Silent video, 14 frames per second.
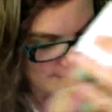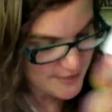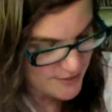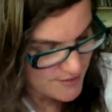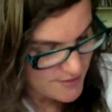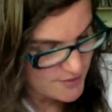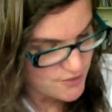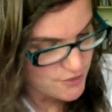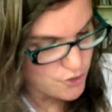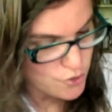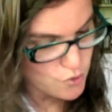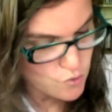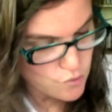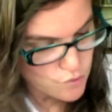
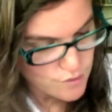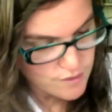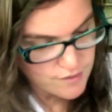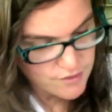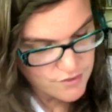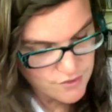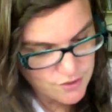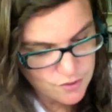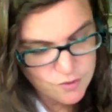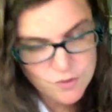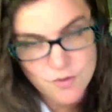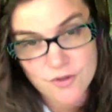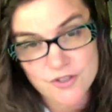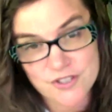So, so
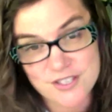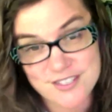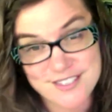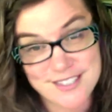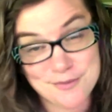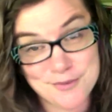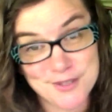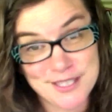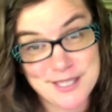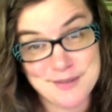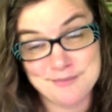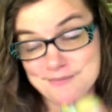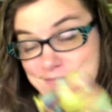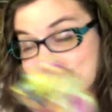gorgeous. I
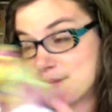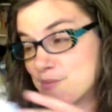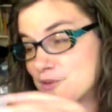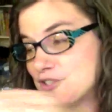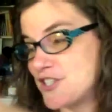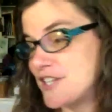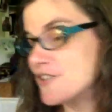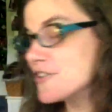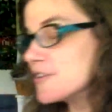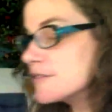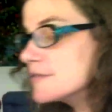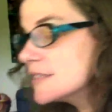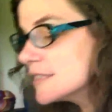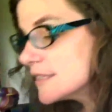really appreciate
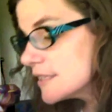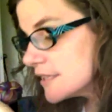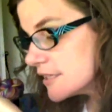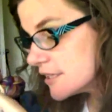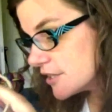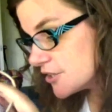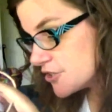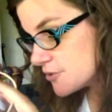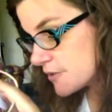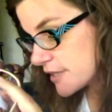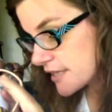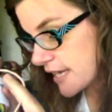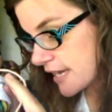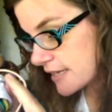her
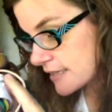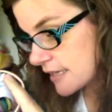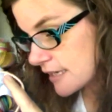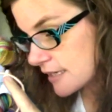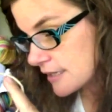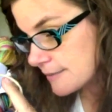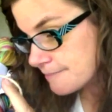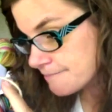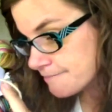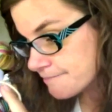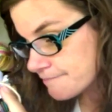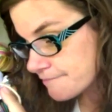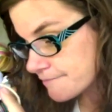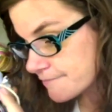doing that.
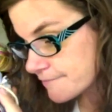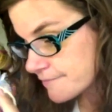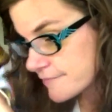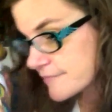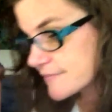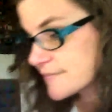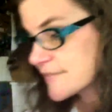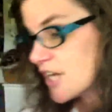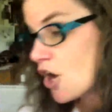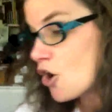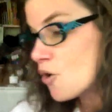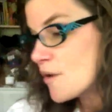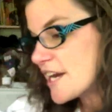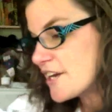And
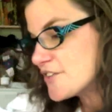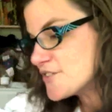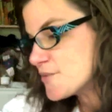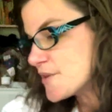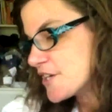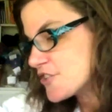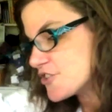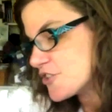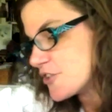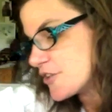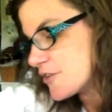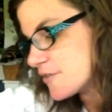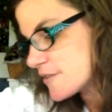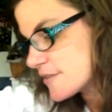I also wanted to show
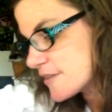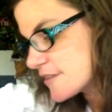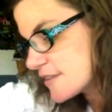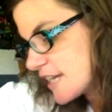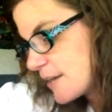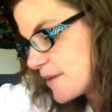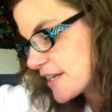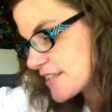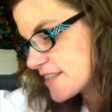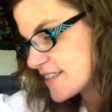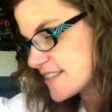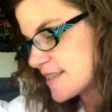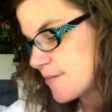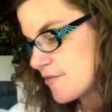you, I picked
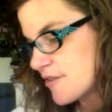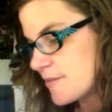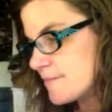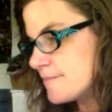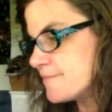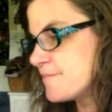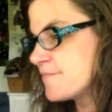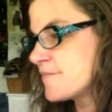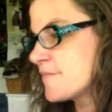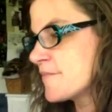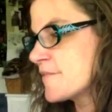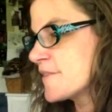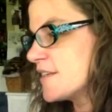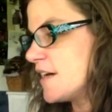this up from
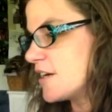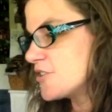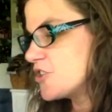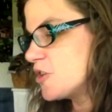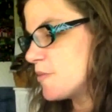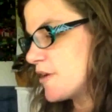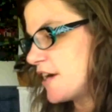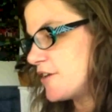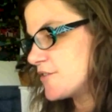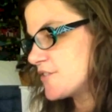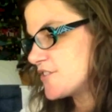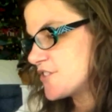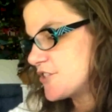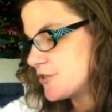October
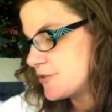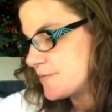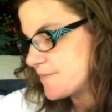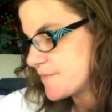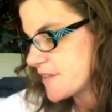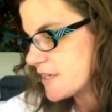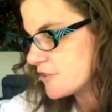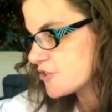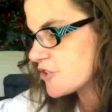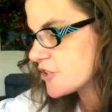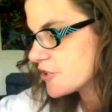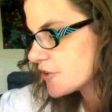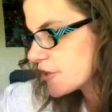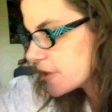House too, and I'll show
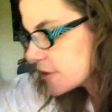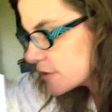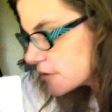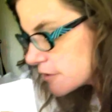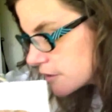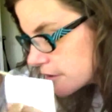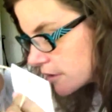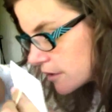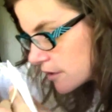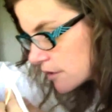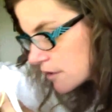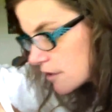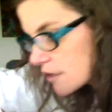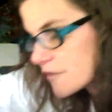you their
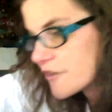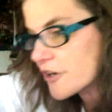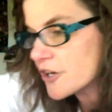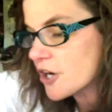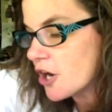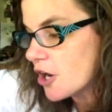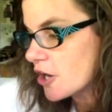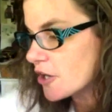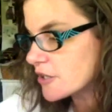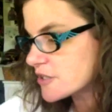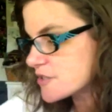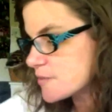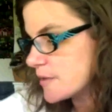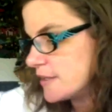card
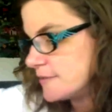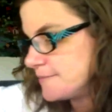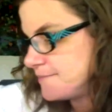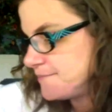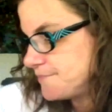as well.